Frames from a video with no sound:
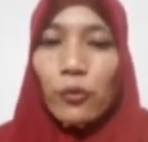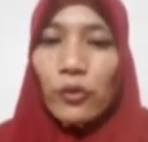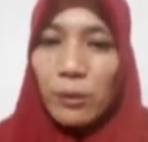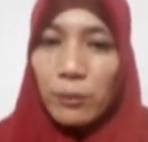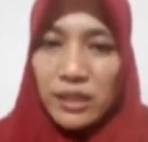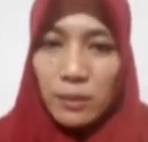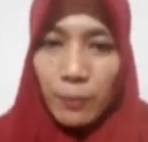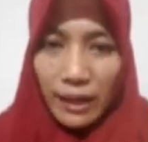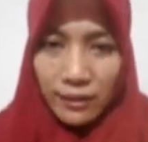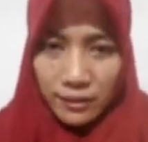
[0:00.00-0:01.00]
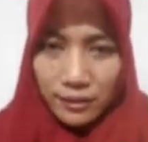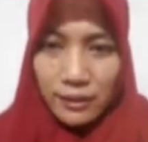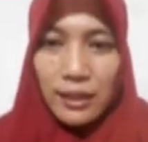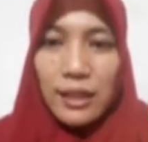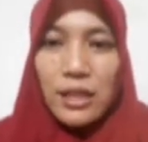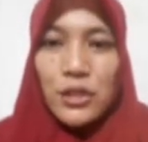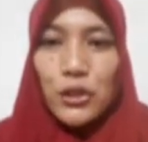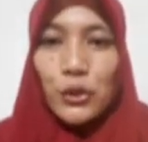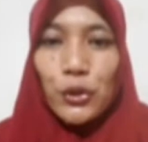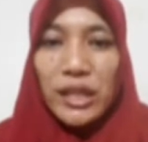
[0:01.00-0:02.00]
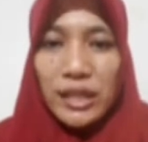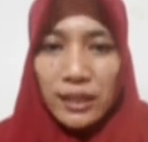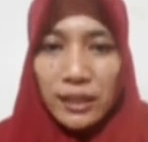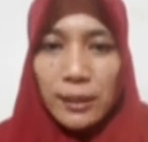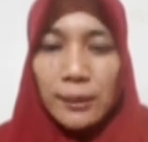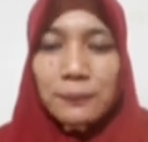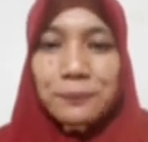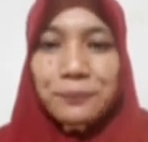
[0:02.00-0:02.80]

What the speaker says: will be debated. So here,